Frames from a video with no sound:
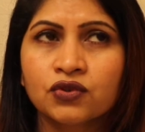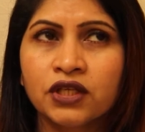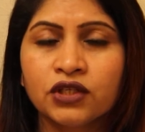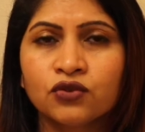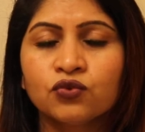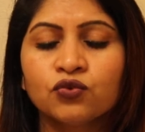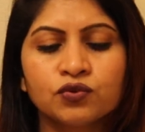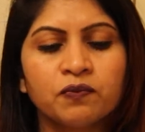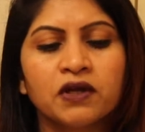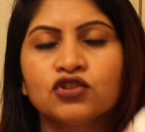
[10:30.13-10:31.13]
need to
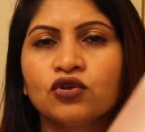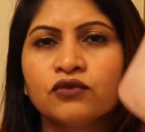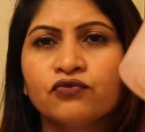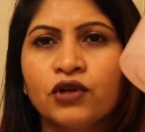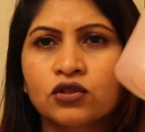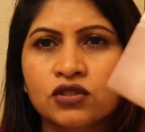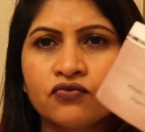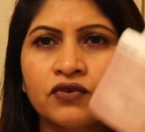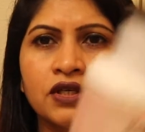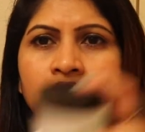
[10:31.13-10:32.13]
splurge on
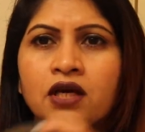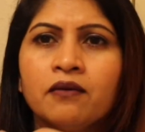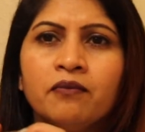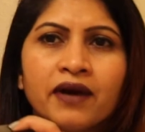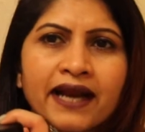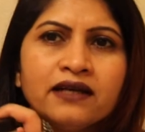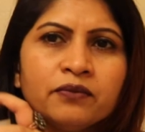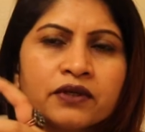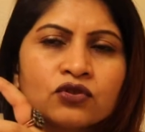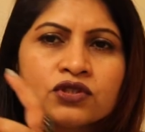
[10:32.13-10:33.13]
philosophy
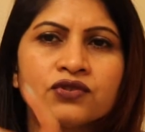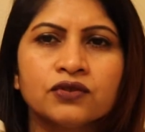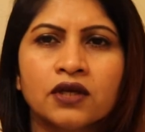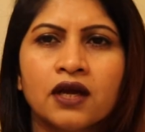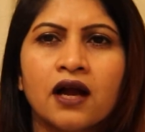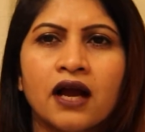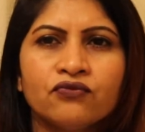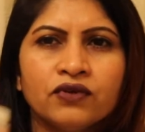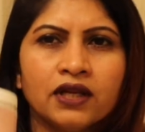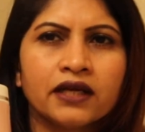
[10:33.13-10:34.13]
brand because it's I
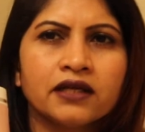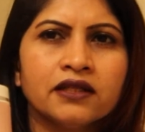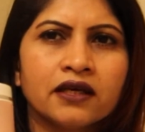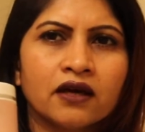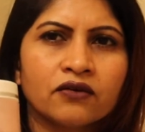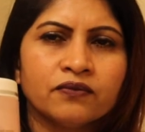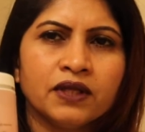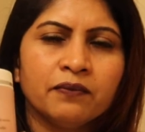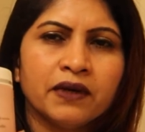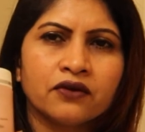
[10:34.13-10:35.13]
feel like it they are
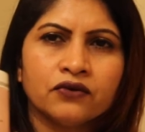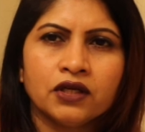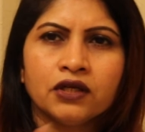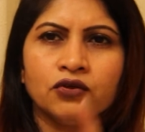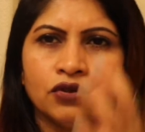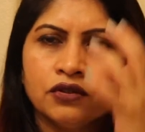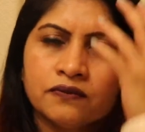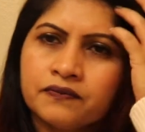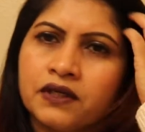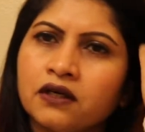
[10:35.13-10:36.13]
they make really good
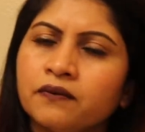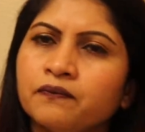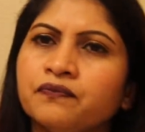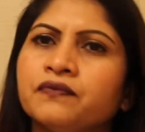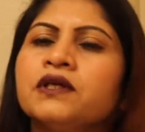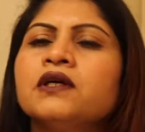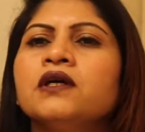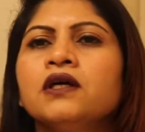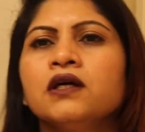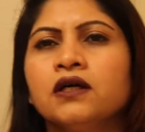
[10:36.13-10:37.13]
um,
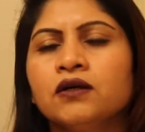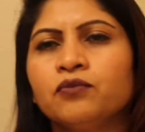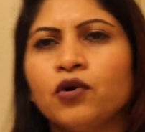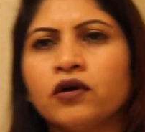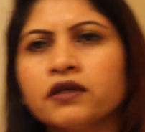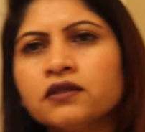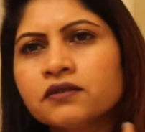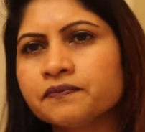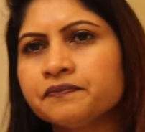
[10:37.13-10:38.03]
uh, product